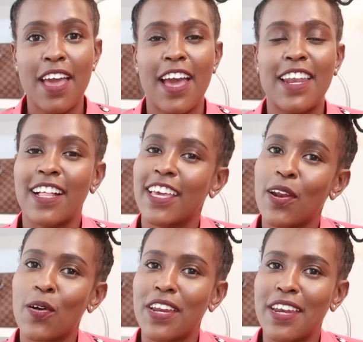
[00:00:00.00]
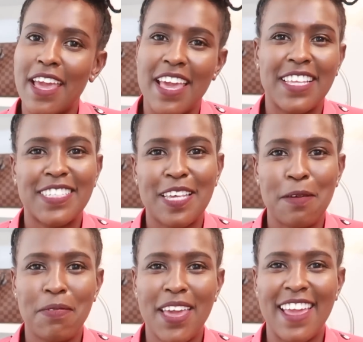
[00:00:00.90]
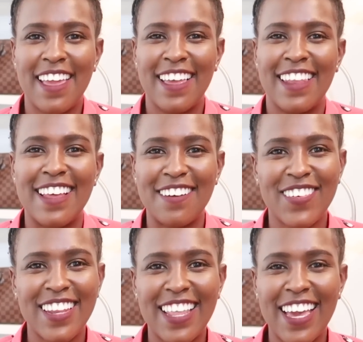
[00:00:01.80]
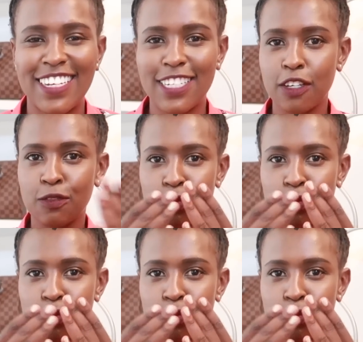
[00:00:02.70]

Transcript: and I'll get on it ASAP. Love and light.